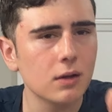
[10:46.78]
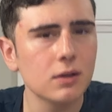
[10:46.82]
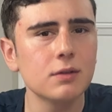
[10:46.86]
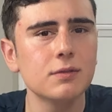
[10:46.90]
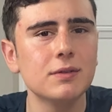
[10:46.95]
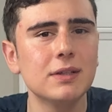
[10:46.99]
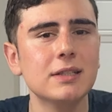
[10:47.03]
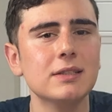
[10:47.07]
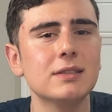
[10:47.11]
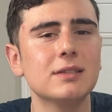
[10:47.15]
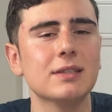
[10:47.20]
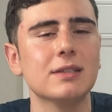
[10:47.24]
of
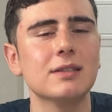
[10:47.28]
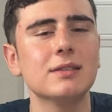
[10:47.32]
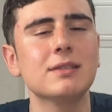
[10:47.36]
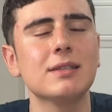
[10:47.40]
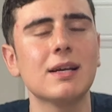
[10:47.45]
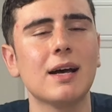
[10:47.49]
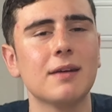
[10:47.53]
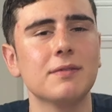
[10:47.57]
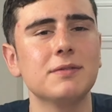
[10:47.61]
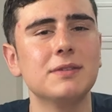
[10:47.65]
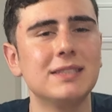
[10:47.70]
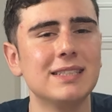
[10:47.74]
these things
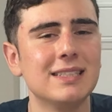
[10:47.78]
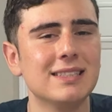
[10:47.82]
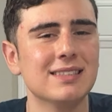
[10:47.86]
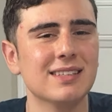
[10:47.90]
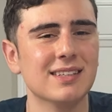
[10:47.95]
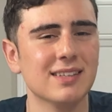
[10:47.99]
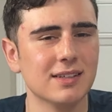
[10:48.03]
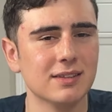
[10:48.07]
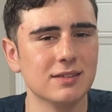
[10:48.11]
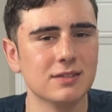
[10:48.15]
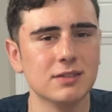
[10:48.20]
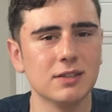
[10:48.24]
have
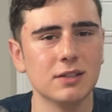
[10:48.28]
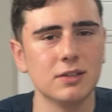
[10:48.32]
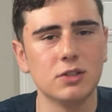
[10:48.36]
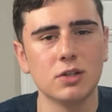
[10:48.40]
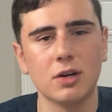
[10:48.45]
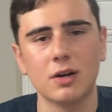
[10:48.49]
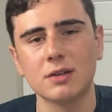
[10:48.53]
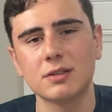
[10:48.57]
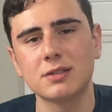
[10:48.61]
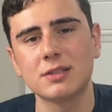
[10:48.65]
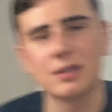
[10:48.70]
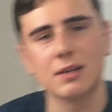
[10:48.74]
seasonings and
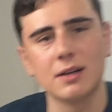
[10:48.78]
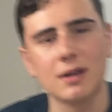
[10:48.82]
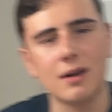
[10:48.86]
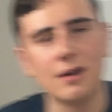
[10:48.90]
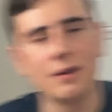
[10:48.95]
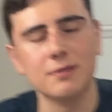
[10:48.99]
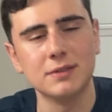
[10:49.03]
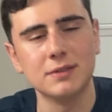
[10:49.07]
dogs cannot have